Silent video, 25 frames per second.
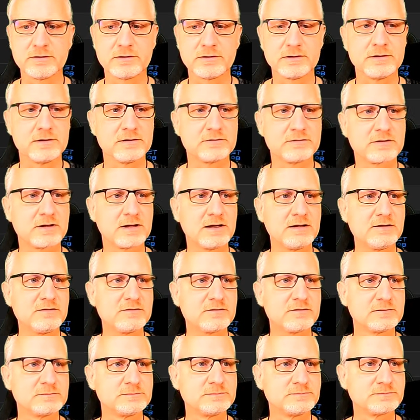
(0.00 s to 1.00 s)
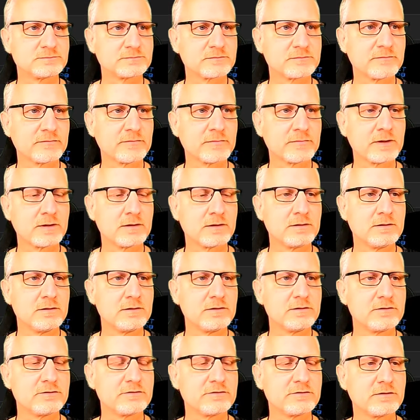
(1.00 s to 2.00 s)
in this case.
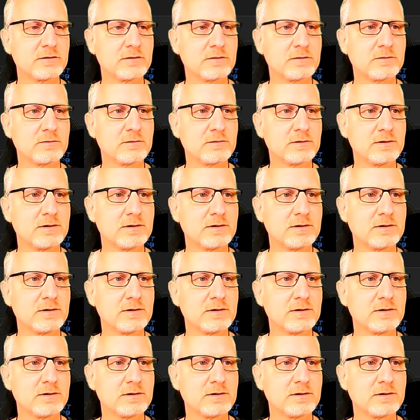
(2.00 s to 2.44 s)
So